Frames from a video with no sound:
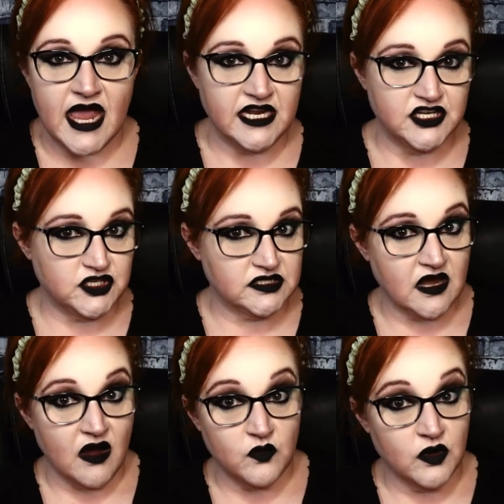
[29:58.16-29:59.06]
And it just
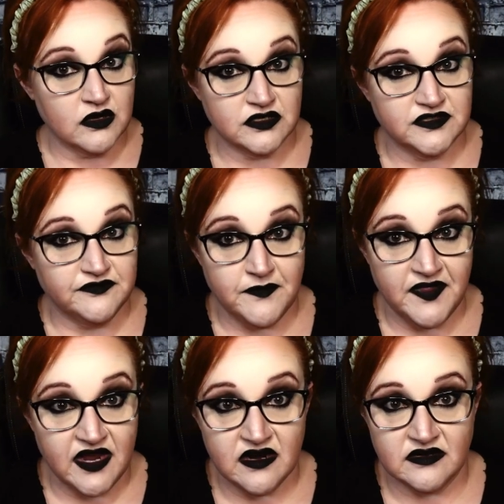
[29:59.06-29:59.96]
got worse
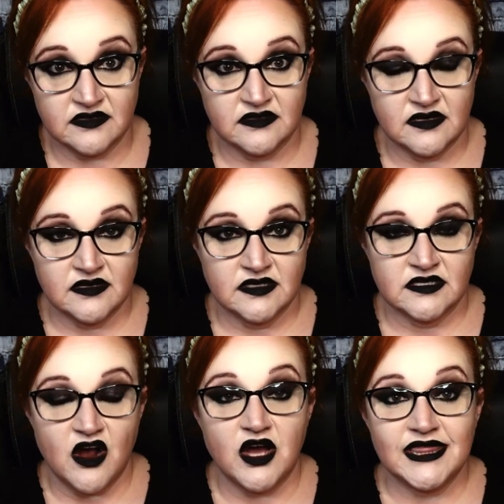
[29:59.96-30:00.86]
from there.
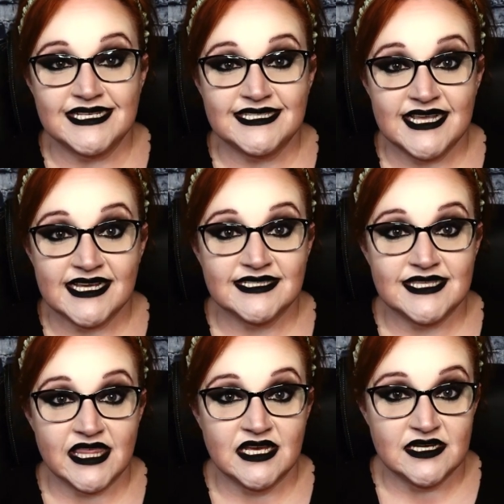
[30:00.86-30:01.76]
On the sixth